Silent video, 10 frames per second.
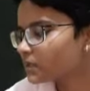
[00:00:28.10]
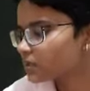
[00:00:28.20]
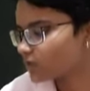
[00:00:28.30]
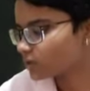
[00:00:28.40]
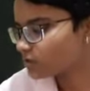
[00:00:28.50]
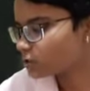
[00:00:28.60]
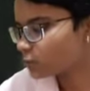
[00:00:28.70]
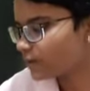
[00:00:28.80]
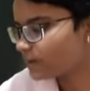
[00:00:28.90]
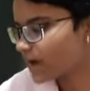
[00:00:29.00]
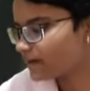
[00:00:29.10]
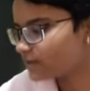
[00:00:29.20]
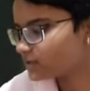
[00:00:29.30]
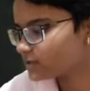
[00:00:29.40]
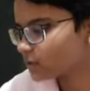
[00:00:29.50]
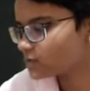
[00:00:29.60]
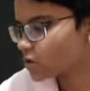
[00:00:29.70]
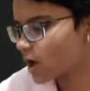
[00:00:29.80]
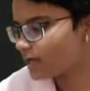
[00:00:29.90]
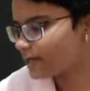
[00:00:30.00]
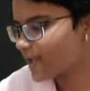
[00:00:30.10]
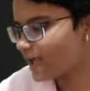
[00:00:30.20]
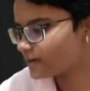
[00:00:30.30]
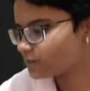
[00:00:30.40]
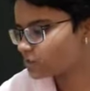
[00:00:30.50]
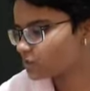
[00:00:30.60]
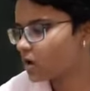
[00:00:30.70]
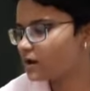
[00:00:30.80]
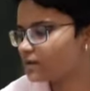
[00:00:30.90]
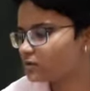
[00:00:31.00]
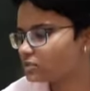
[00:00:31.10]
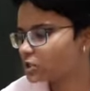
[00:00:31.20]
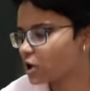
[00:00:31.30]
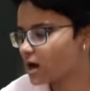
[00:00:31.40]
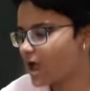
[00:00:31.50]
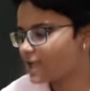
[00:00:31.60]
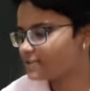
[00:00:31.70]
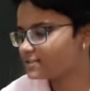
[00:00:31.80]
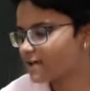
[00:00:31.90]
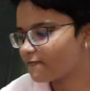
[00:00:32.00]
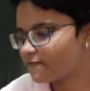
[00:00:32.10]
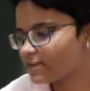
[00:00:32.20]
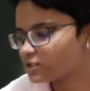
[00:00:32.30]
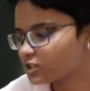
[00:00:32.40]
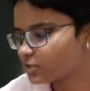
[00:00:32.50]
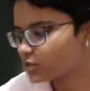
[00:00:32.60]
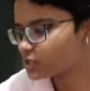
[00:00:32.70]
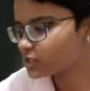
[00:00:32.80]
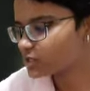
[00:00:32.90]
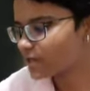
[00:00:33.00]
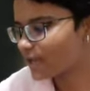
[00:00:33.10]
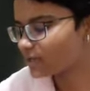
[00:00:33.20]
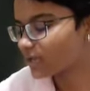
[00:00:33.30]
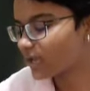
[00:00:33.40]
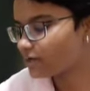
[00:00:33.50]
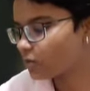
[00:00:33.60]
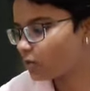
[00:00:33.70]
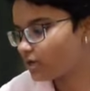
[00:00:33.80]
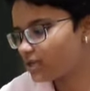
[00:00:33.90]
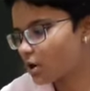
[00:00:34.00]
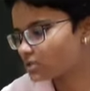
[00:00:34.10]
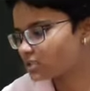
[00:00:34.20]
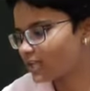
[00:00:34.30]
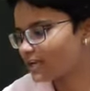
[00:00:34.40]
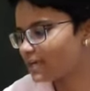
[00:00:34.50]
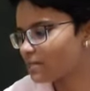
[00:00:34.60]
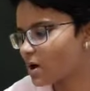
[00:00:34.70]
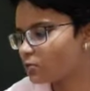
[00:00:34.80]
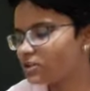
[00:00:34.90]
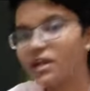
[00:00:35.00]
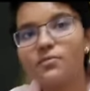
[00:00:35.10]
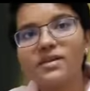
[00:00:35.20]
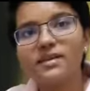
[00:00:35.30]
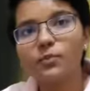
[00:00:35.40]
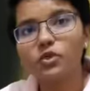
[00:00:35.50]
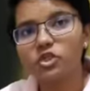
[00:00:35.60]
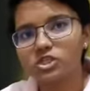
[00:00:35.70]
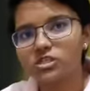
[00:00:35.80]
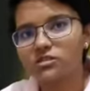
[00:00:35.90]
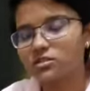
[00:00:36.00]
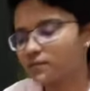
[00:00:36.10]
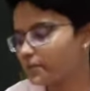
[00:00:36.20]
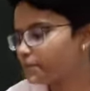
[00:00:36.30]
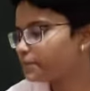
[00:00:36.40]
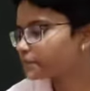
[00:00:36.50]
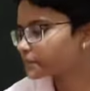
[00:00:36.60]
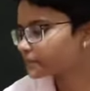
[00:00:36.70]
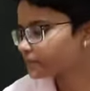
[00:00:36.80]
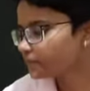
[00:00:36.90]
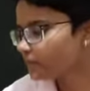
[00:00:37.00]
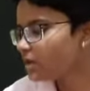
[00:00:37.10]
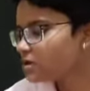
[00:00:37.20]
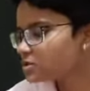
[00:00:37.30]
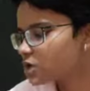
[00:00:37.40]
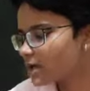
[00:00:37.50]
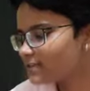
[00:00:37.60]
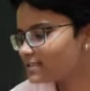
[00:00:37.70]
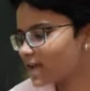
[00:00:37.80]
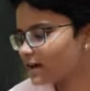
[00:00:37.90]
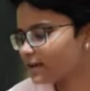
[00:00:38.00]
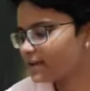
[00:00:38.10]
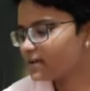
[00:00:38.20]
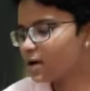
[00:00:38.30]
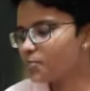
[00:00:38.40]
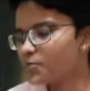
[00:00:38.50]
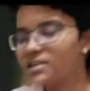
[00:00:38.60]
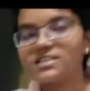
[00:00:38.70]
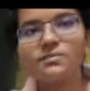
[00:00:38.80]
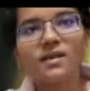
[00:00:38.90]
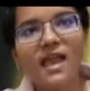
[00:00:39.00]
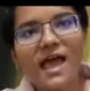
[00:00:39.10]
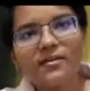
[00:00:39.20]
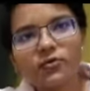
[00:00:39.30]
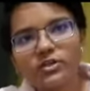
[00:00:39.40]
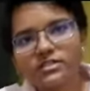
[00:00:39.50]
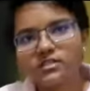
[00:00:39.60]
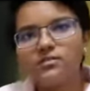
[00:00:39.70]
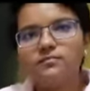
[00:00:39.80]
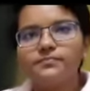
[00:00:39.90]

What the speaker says: The constituent particles of solid atoms, molecules or ions have fixed position and can only oscillate about their mean positions. Solids are incompressible and rigid.